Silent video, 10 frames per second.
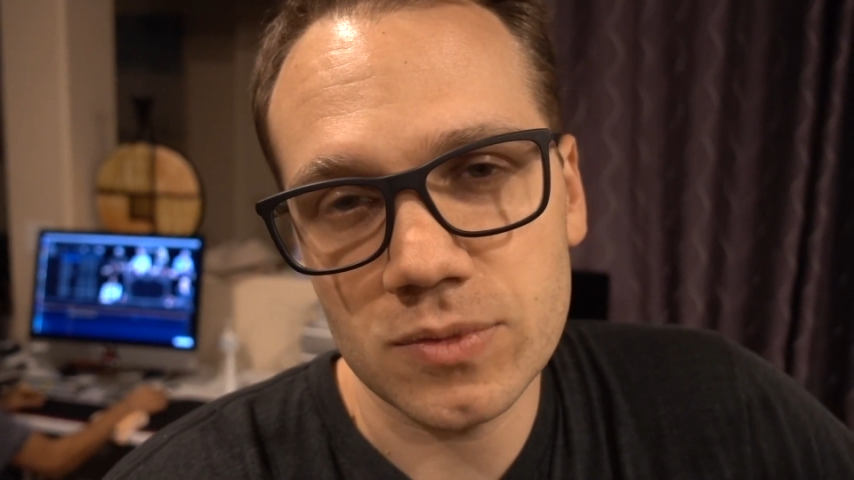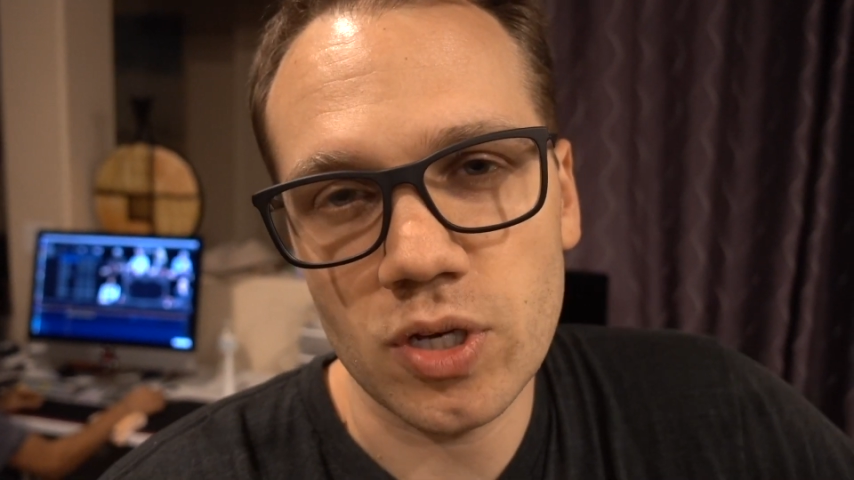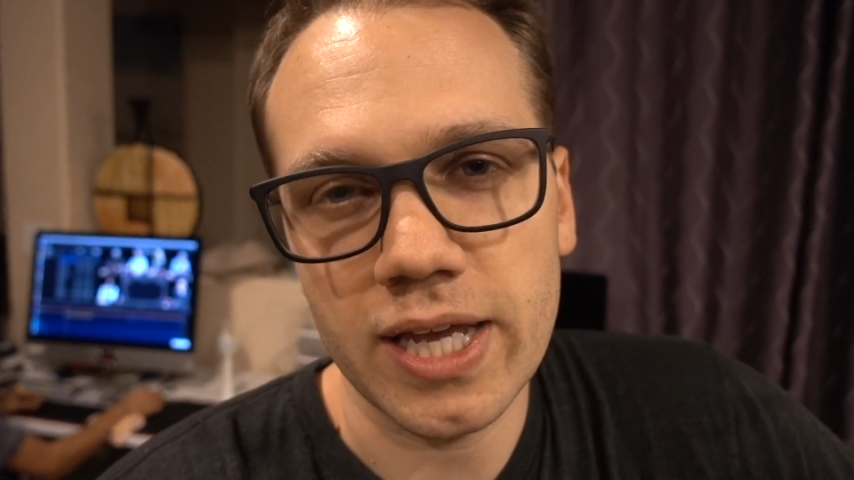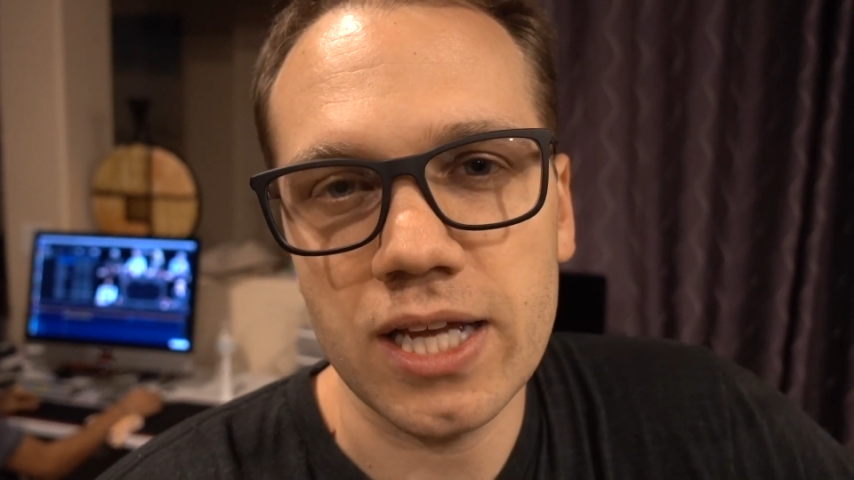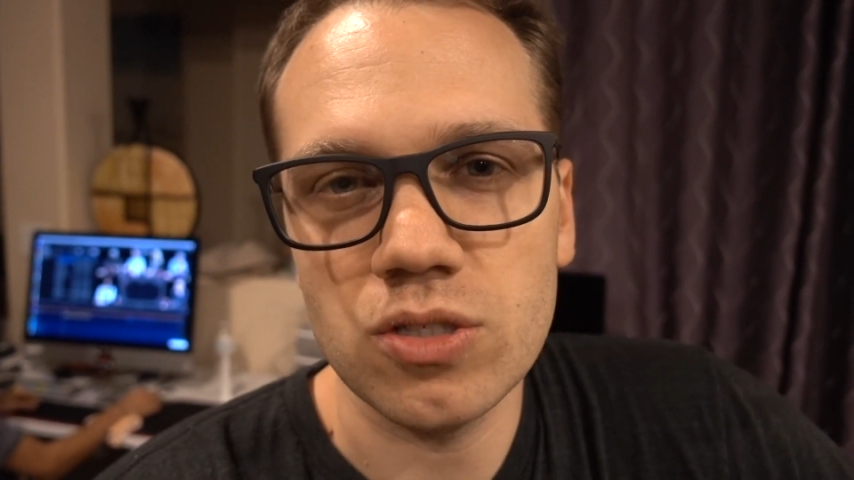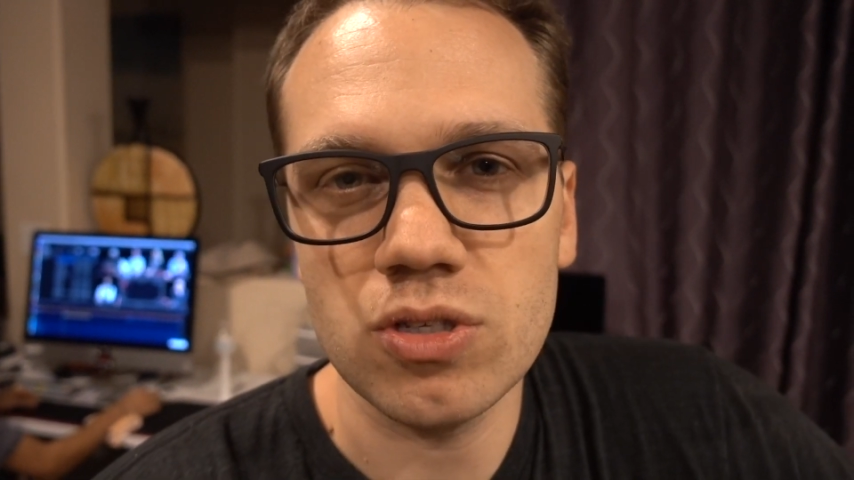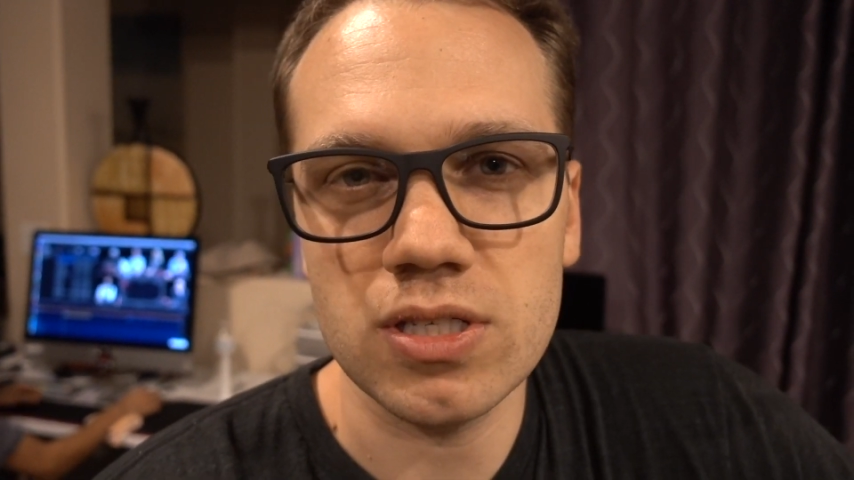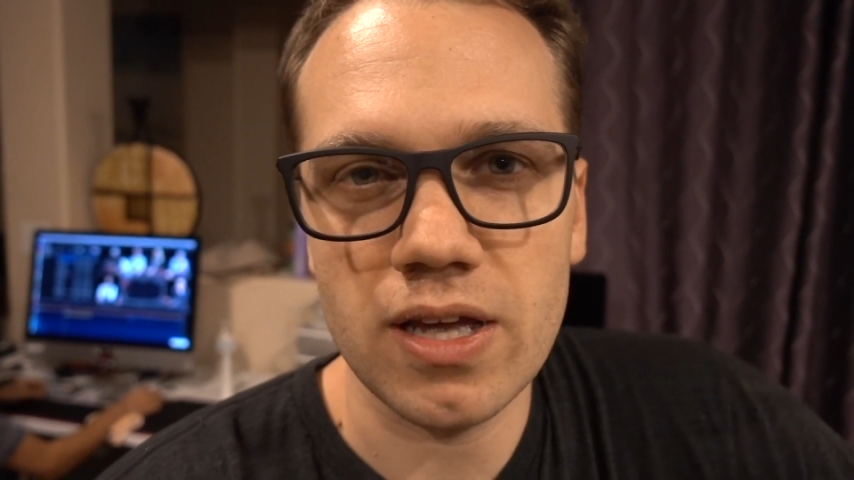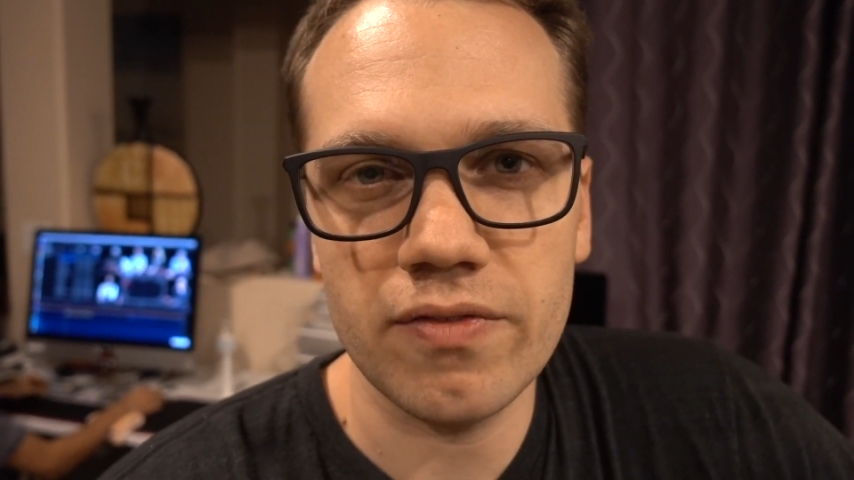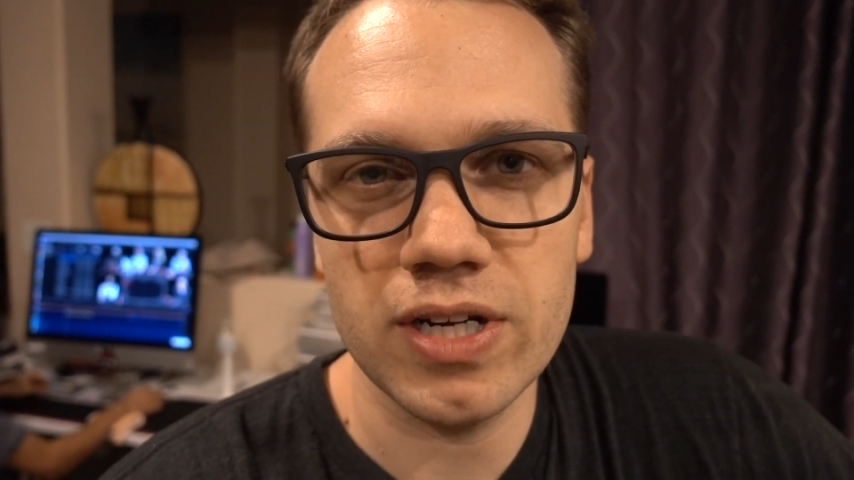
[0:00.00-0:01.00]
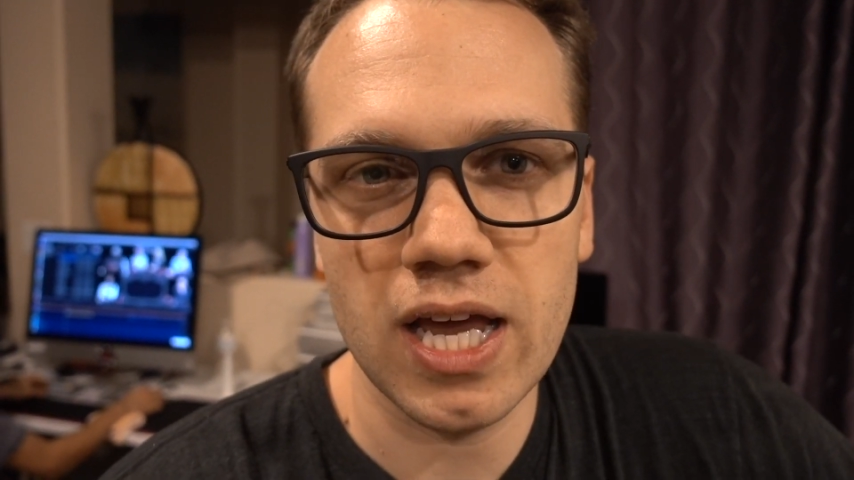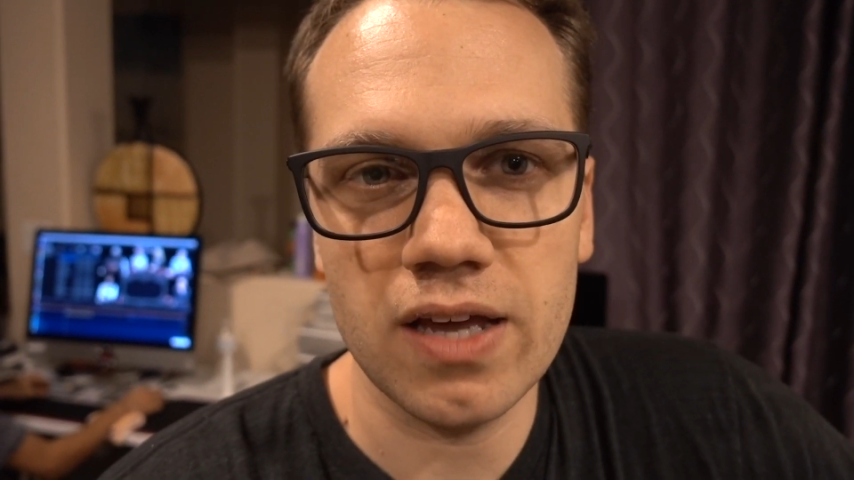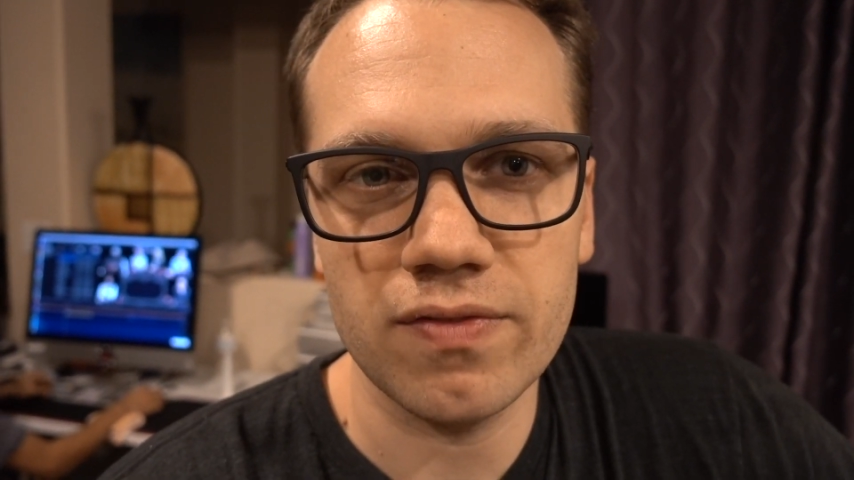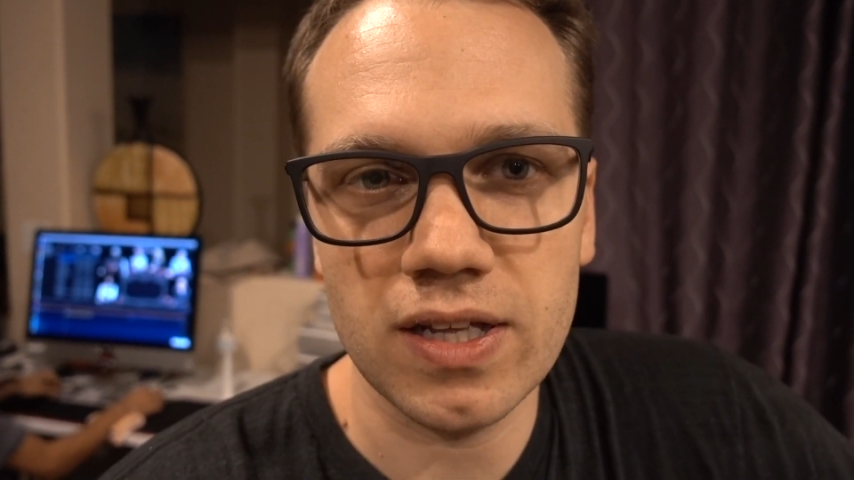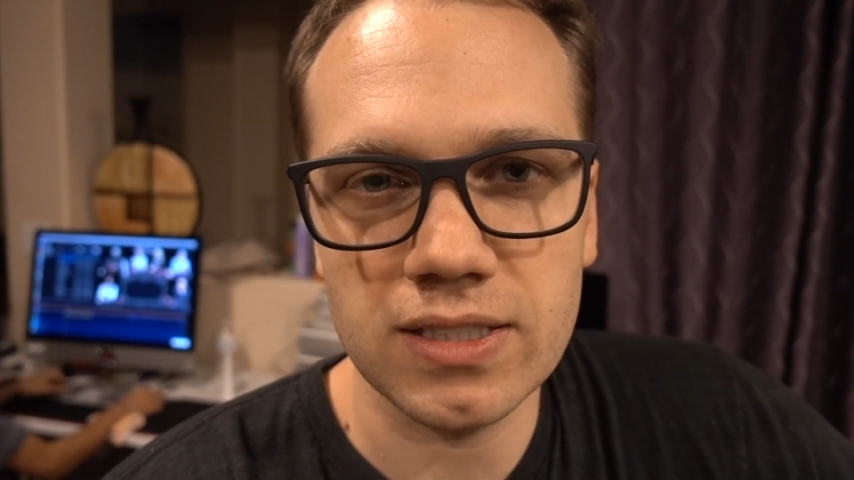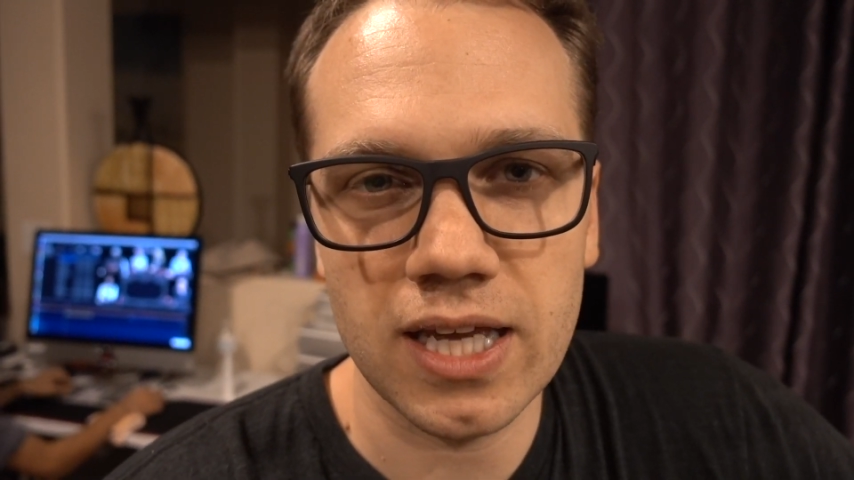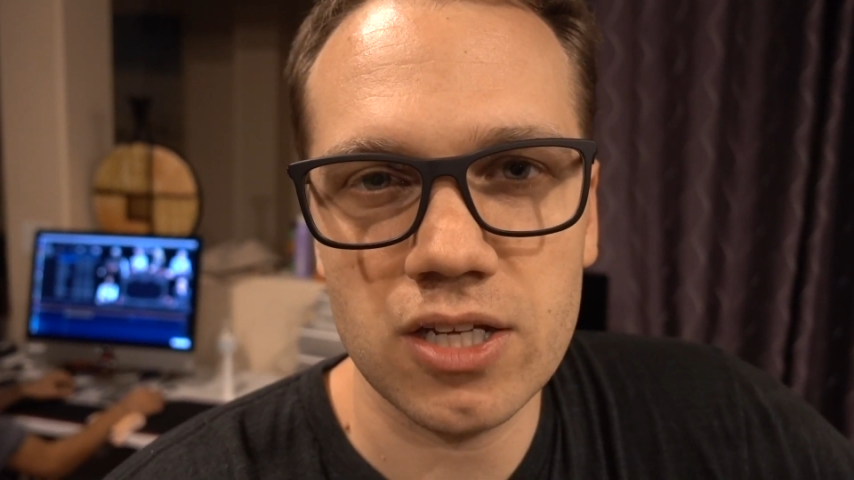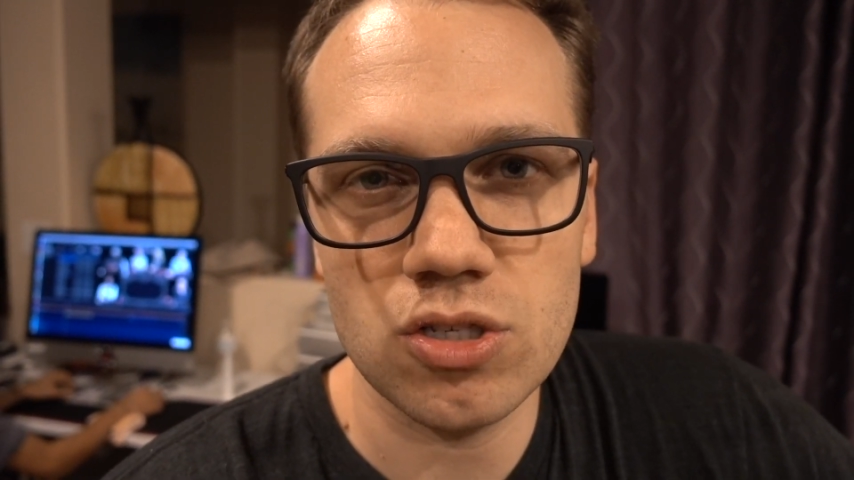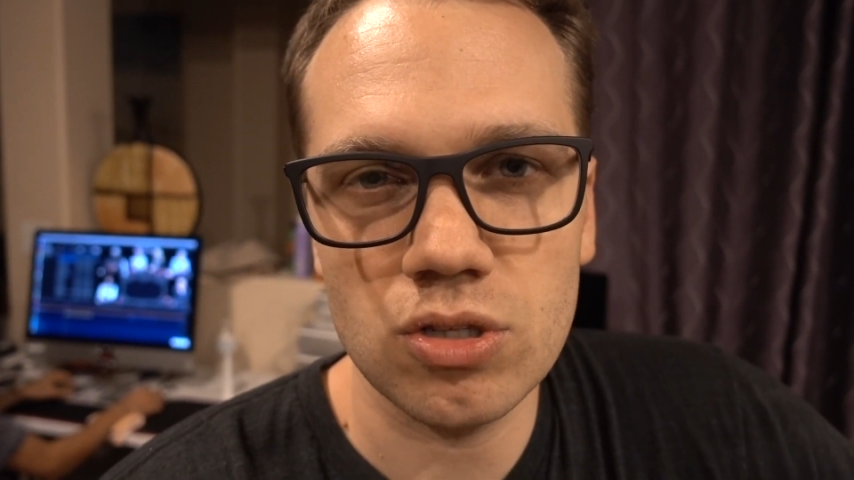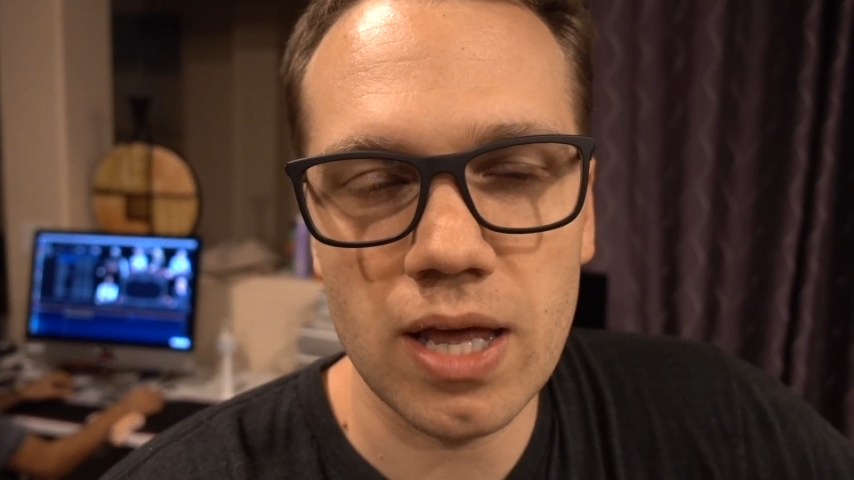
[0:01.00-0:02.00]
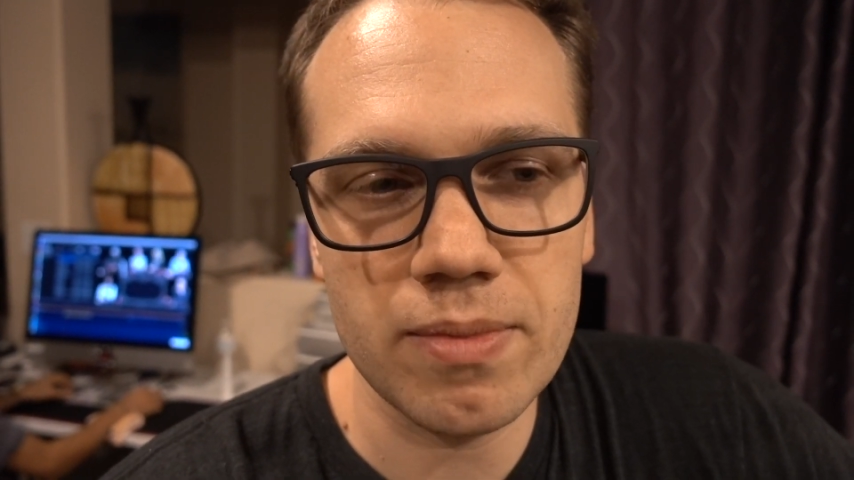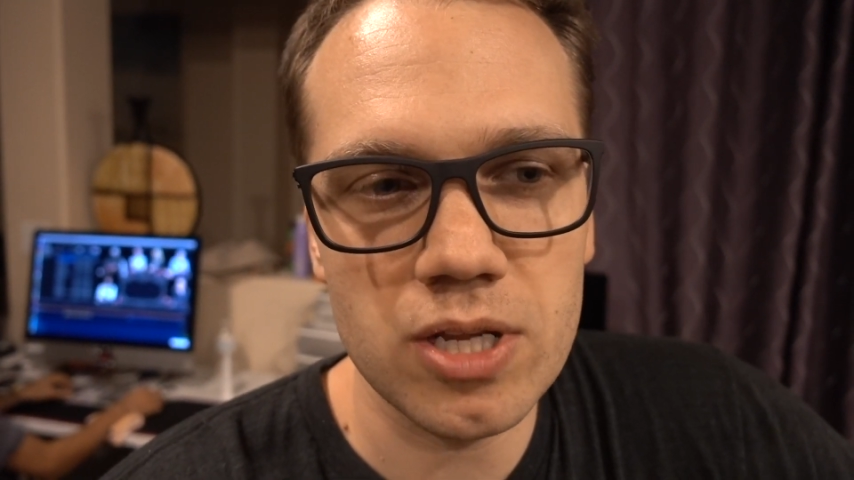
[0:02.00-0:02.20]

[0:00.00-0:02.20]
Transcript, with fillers: So I can't do this every day if that's the case. So let